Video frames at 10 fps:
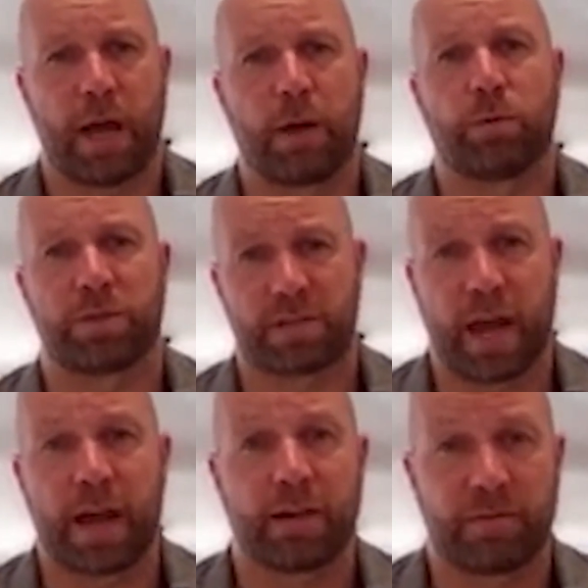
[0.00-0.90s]

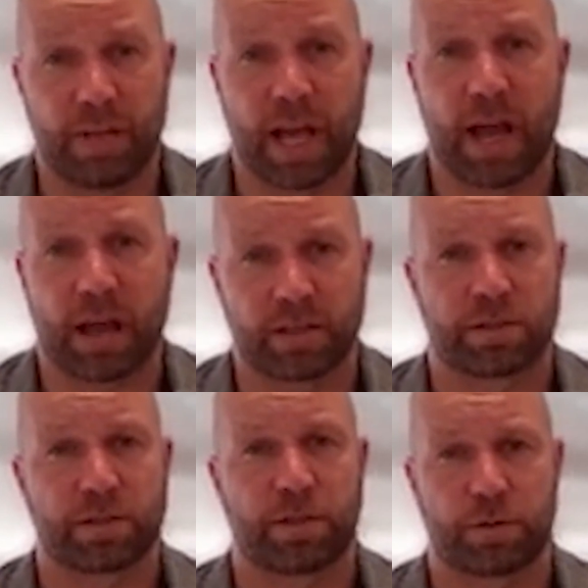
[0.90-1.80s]
outside of the
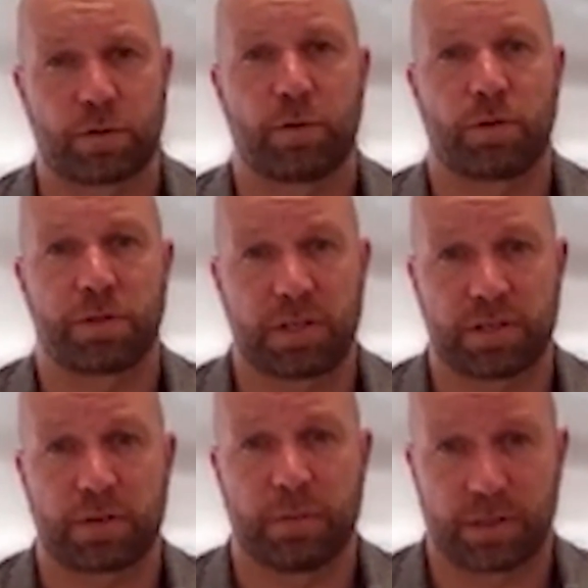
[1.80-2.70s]
access control
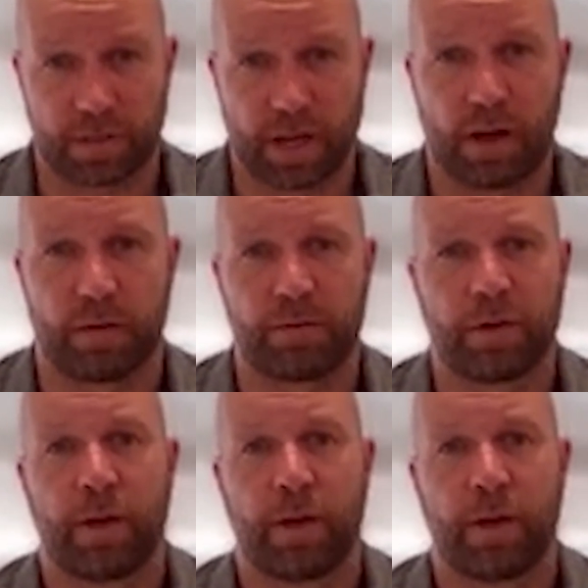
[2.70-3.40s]
system itself